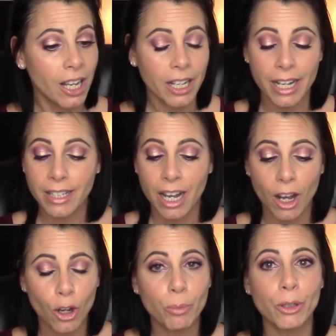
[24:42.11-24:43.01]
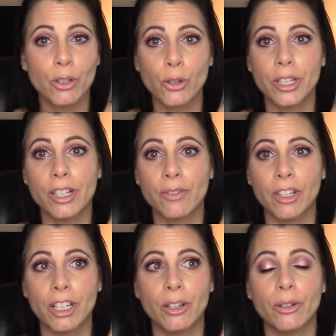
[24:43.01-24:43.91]
Guys, I hope you enjoyed this
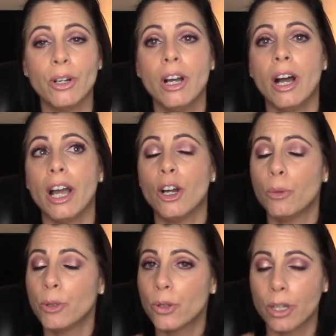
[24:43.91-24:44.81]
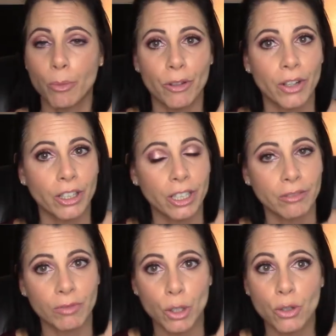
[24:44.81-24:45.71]
video. I hope you somewhat found
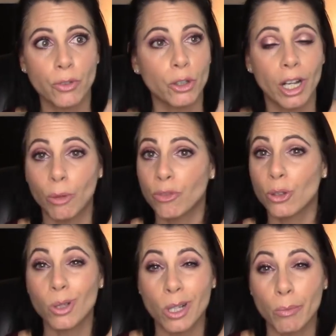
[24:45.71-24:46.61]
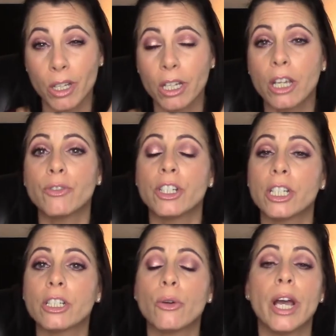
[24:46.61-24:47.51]
it useful, helpful, something. If you
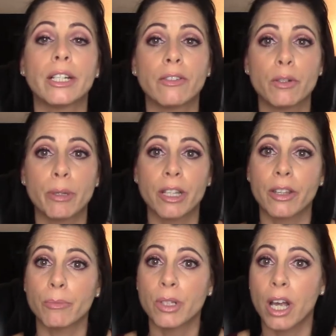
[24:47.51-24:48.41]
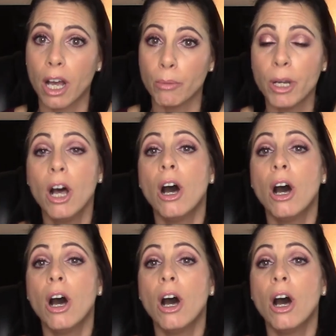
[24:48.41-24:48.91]
did, go ahead and give it a big thumbs up.